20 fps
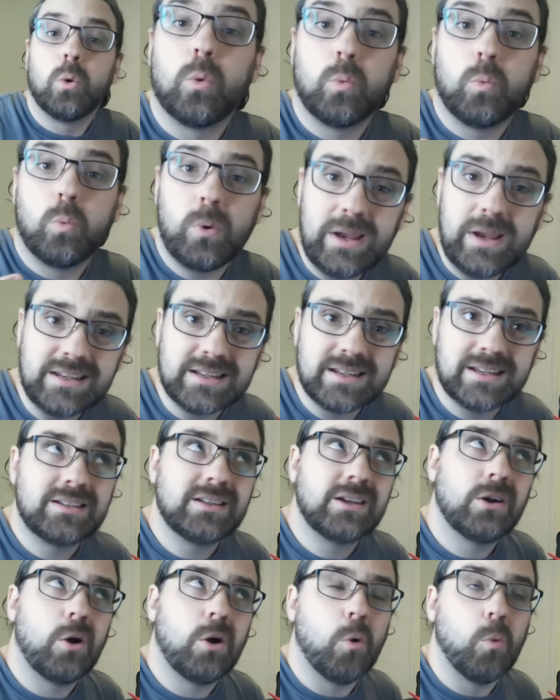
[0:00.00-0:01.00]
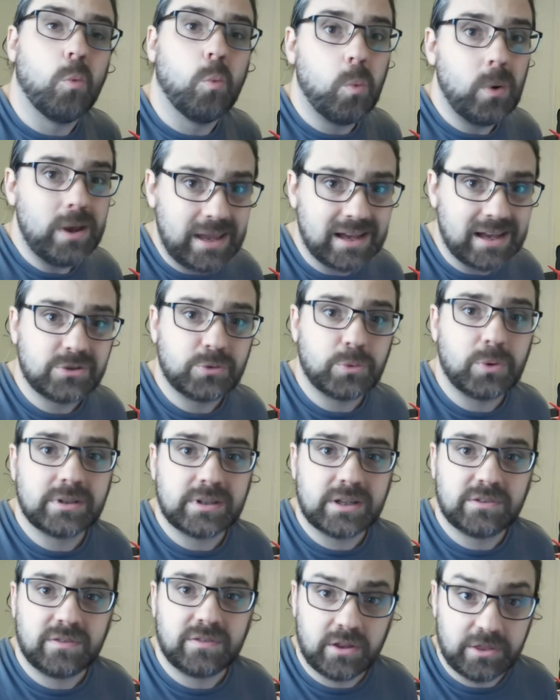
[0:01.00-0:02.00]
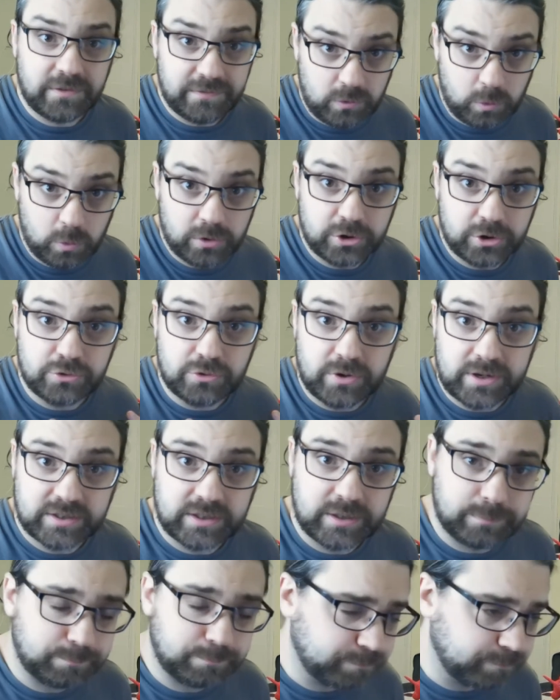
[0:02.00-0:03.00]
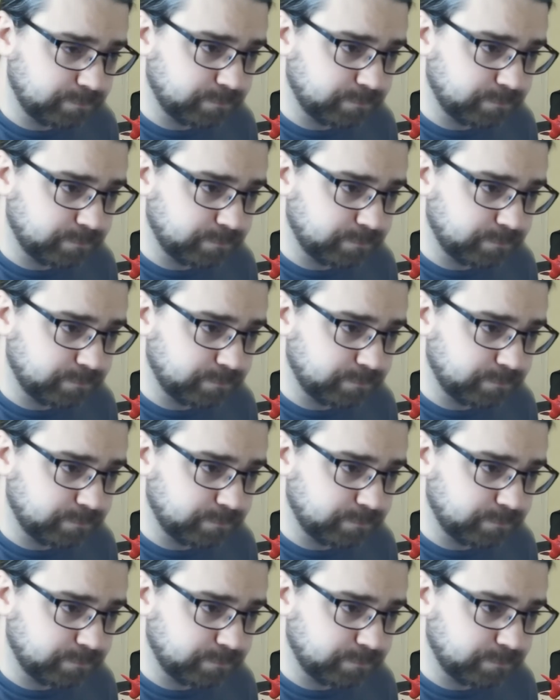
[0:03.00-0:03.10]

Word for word: We did, we had to identify the flaw and address it.